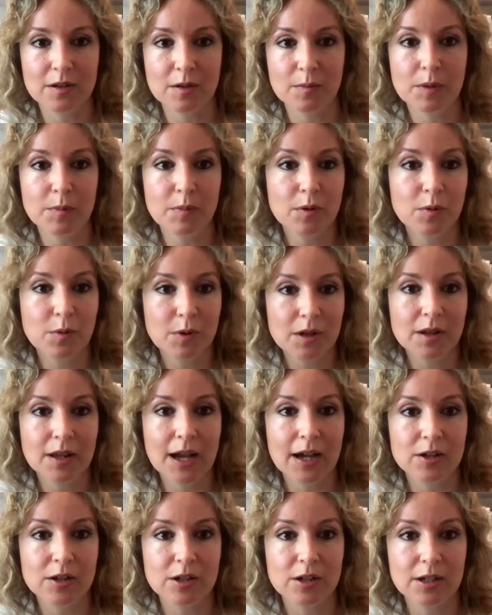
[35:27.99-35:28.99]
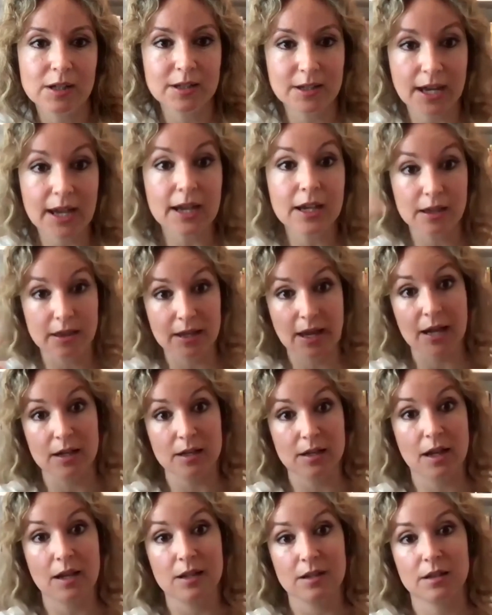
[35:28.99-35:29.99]
So people will actually take
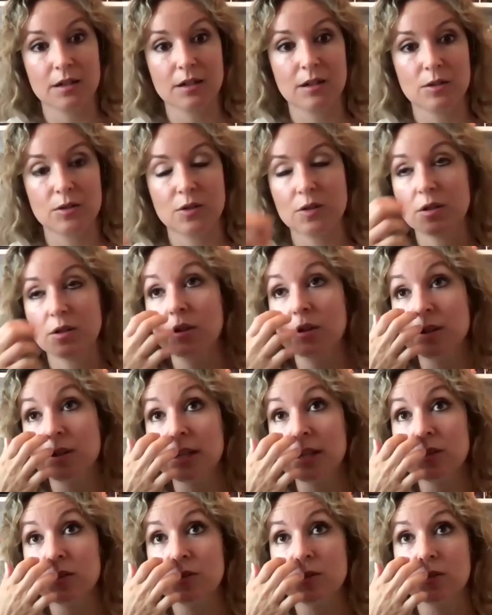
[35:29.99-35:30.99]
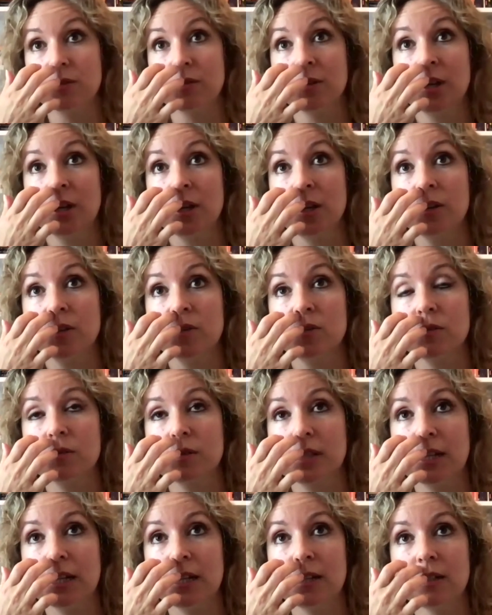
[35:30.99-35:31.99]
that as a culture. So you need to to
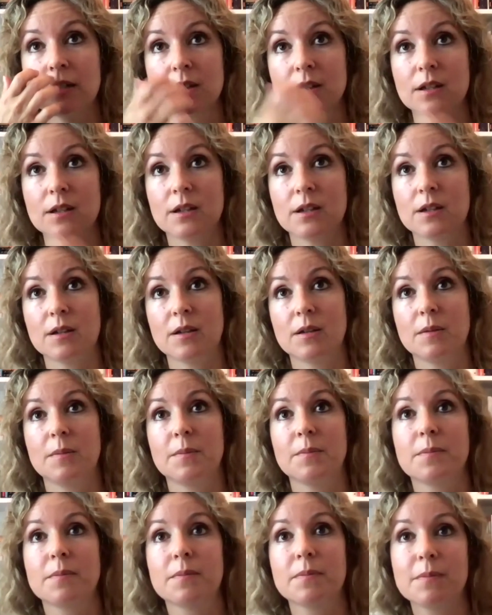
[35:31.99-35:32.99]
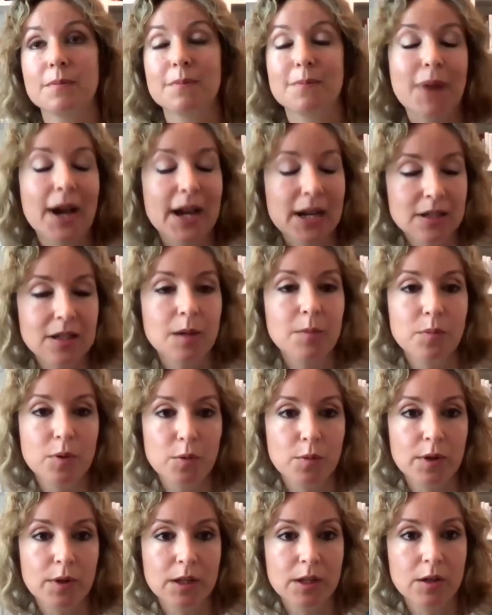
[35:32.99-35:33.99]
lead um, by
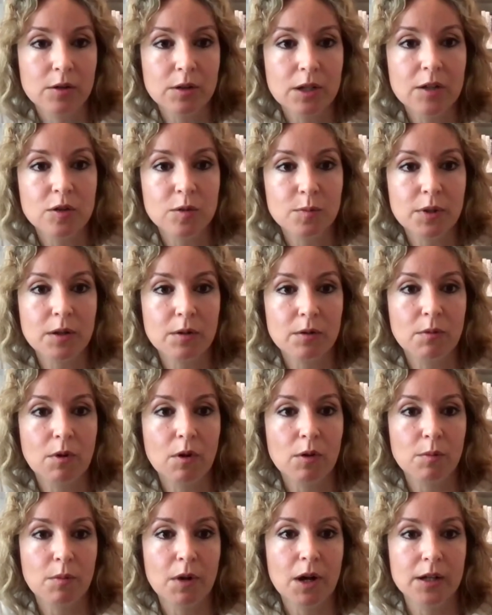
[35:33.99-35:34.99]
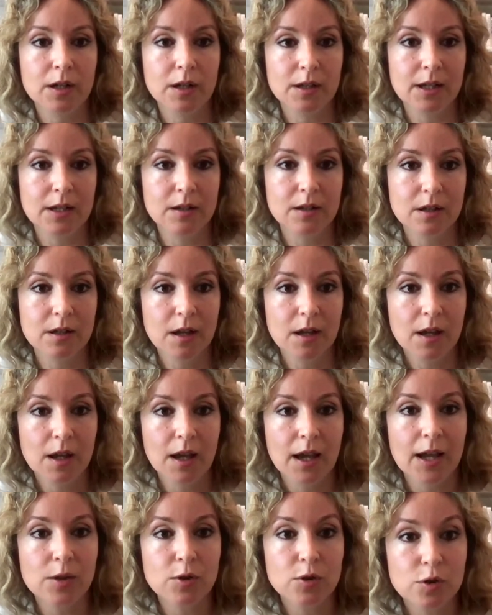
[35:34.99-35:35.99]
example. Really, you need to be the role model and
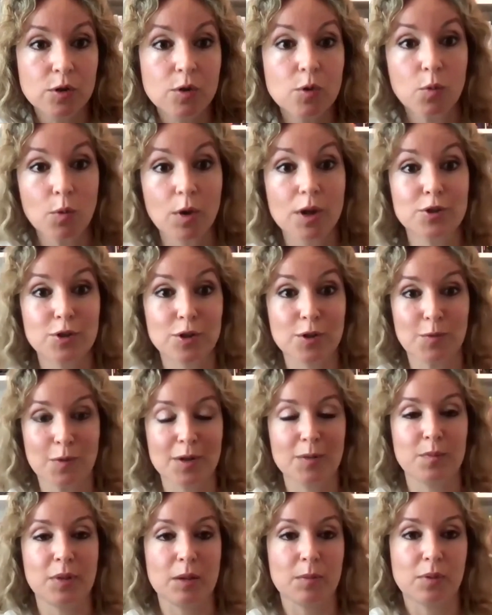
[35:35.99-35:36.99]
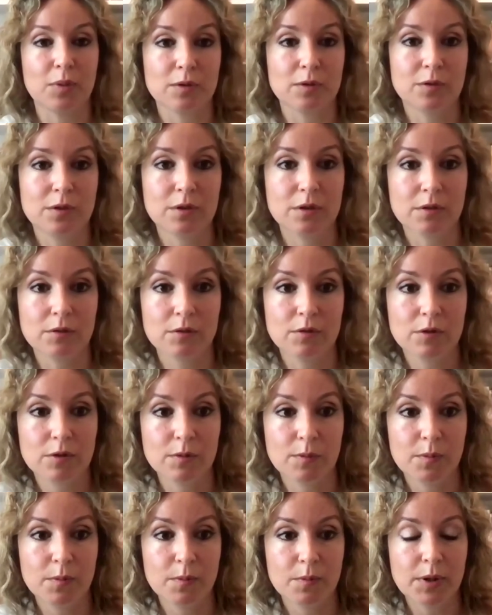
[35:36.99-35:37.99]
and do what you want people to
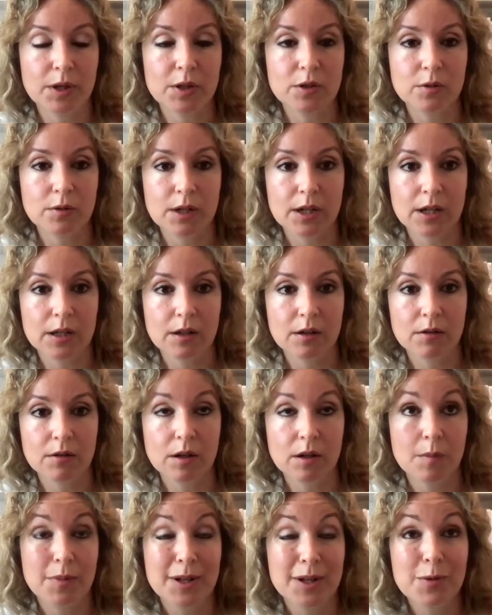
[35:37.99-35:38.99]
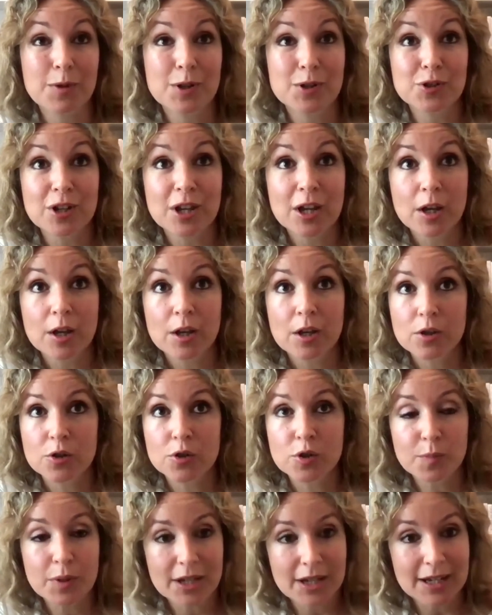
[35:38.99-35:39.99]
to be doing in your company, which
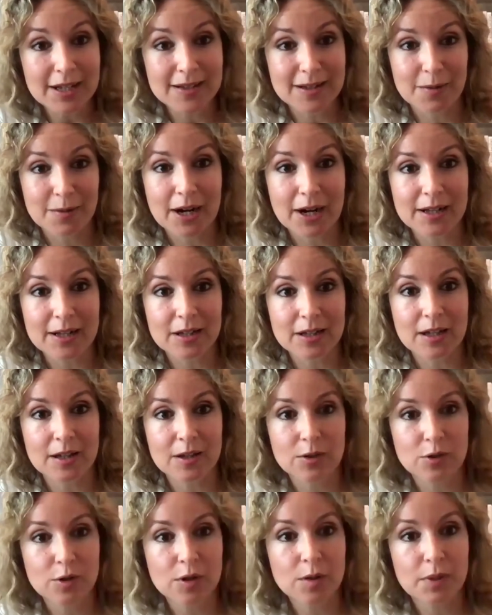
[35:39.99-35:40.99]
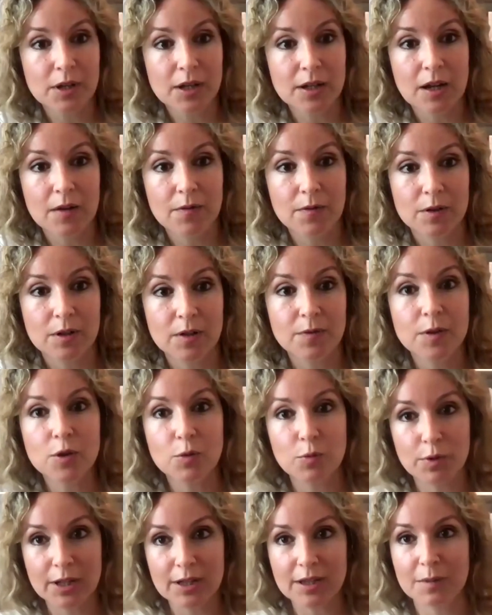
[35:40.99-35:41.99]
should be easy, right? It, it shouldn't be an effort. If
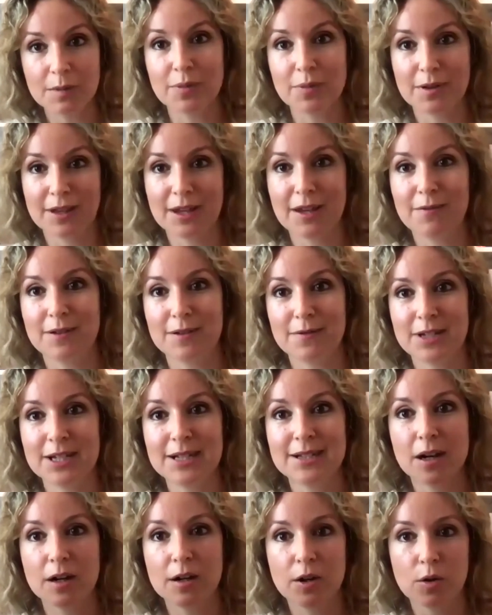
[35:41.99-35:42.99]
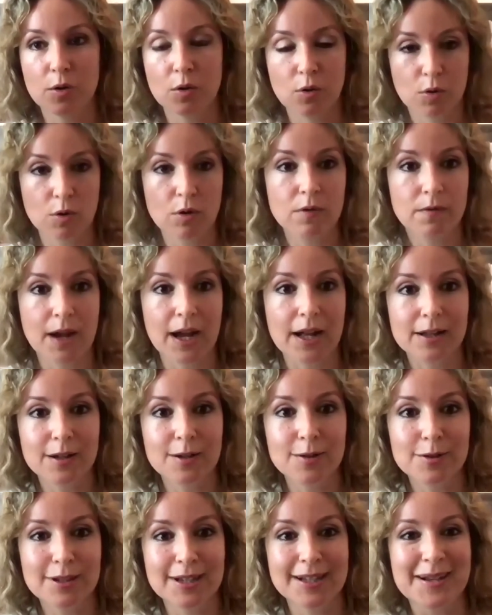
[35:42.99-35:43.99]
you really believe, if these are your core
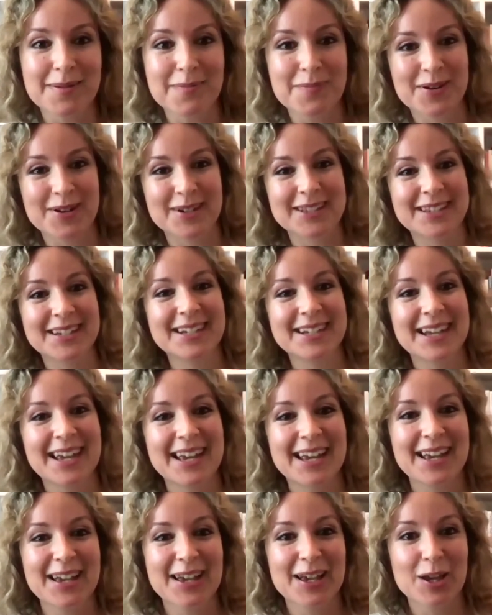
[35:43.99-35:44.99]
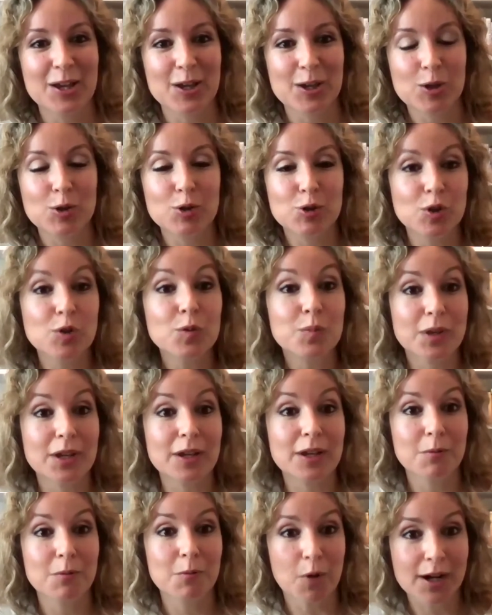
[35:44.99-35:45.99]
values as a person, you should
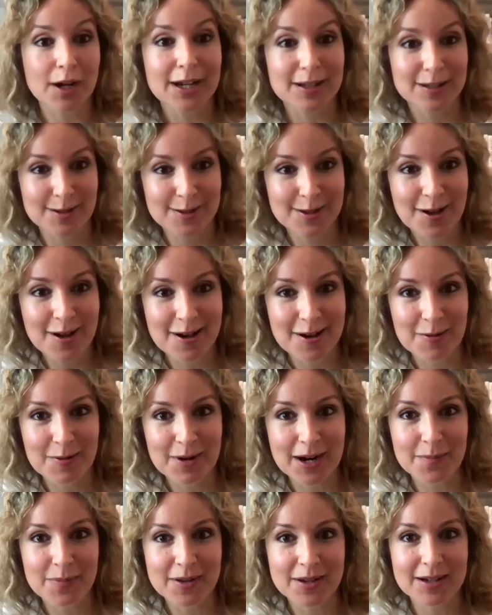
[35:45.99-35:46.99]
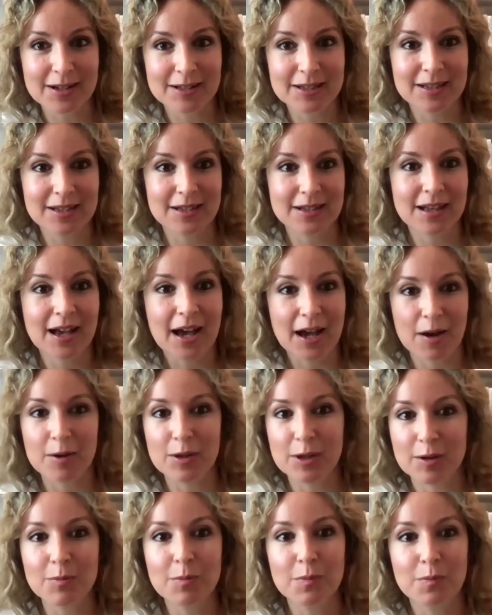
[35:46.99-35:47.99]
be walking the talk, right? Because this is
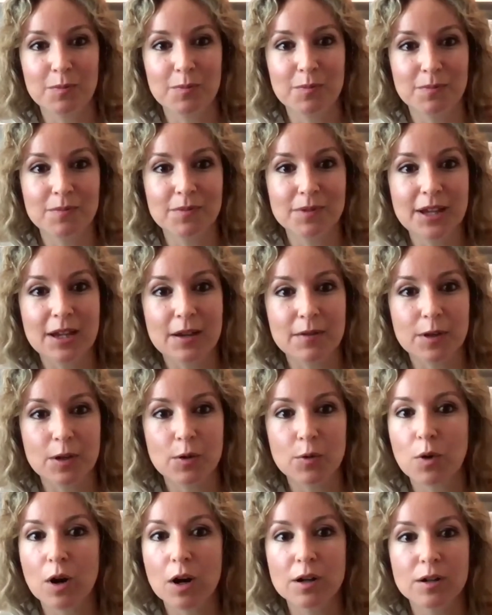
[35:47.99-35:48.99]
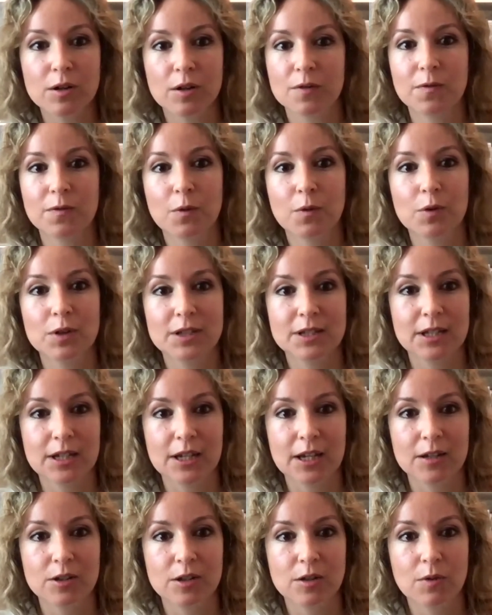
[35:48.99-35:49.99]
how you live. You are not
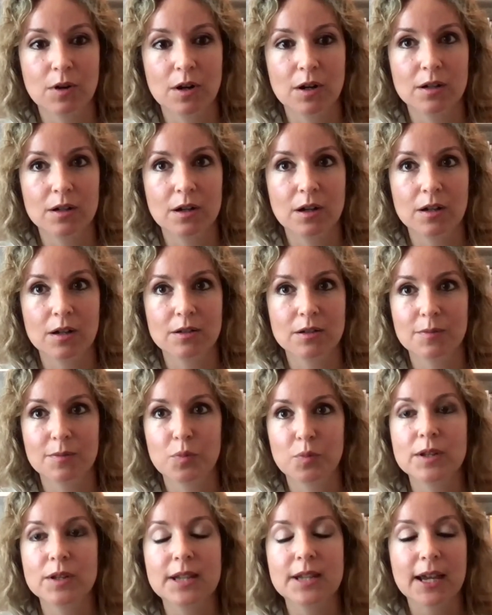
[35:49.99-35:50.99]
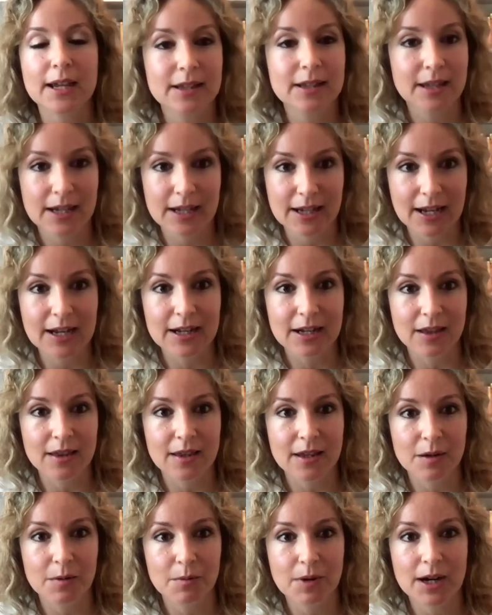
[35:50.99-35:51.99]
forcing it. You are not pretending
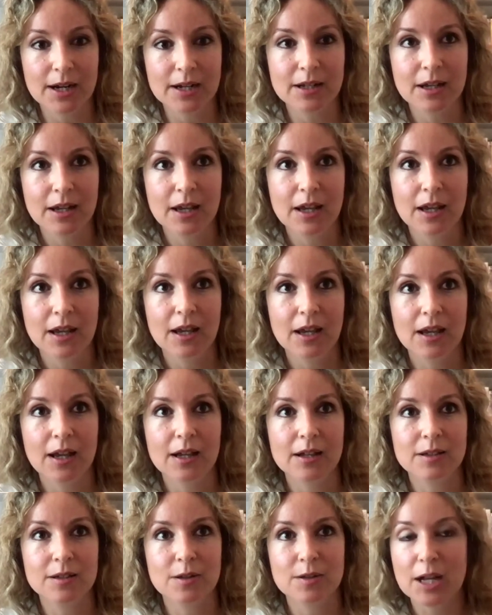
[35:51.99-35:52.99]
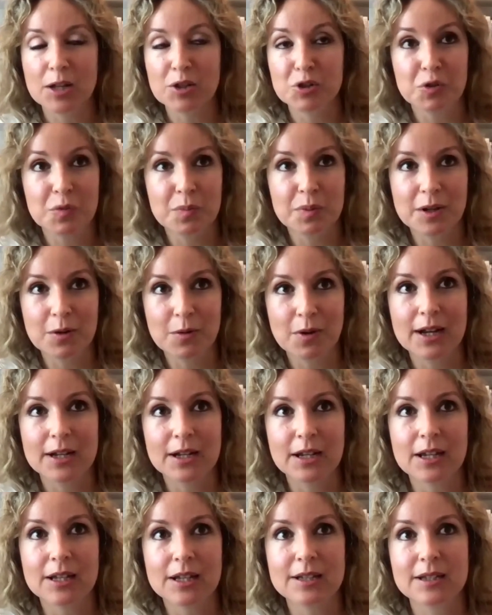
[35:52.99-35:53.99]
anything, right? And so that should be
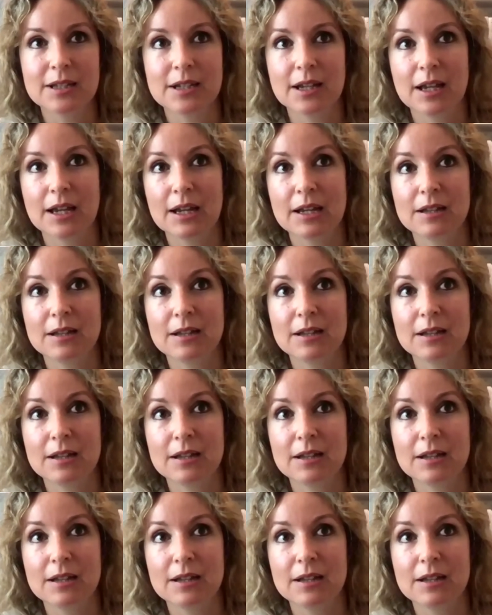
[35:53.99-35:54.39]
quite easy.